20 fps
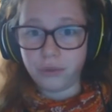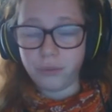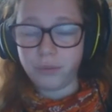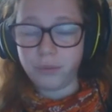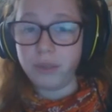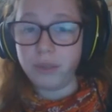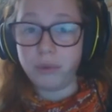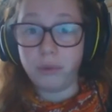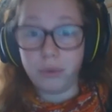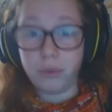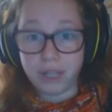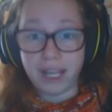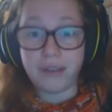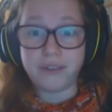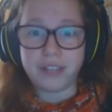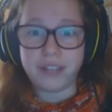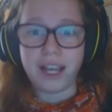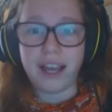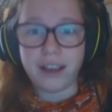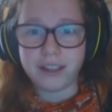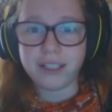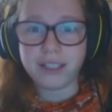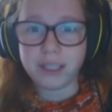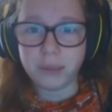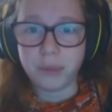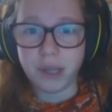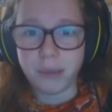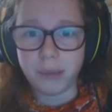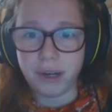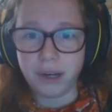people will have to ask
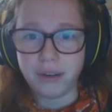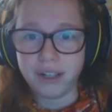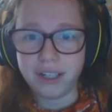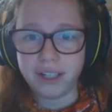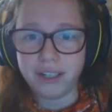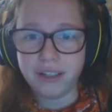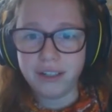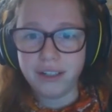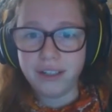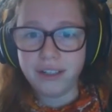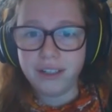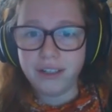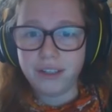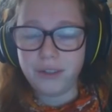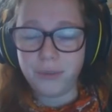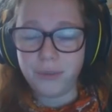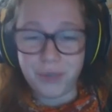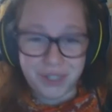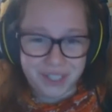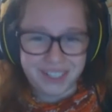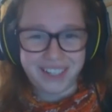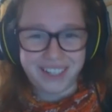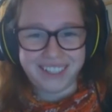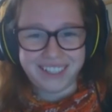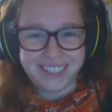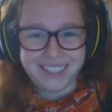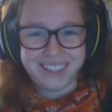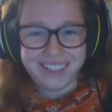me about it, which is nice.